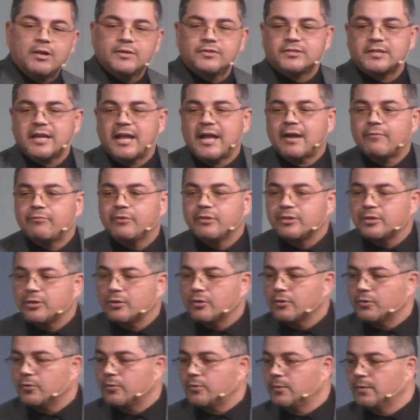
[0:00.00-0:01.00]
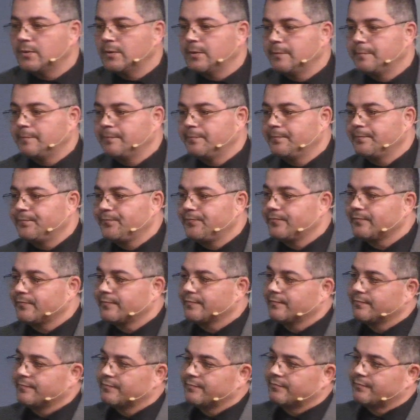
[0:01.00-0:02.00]
God wants to have with you.
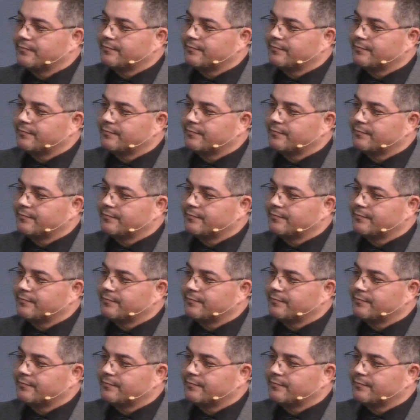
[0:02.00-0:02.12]
Amen.